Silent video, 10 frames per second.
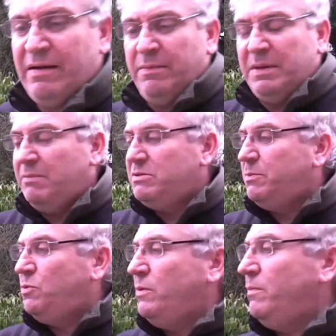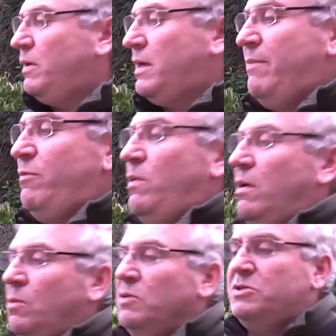being able to point my camera where I
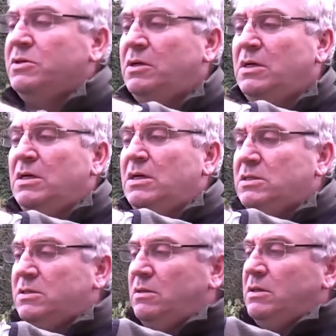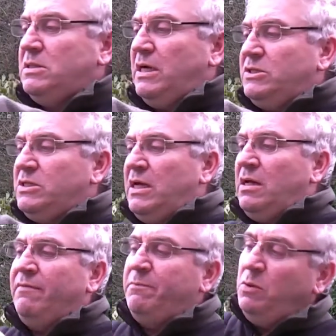want to. So I'll attach that.
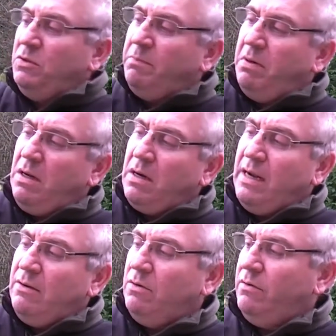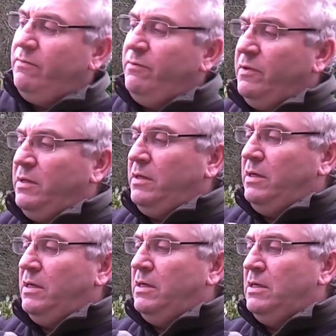I've pulled the plug out for the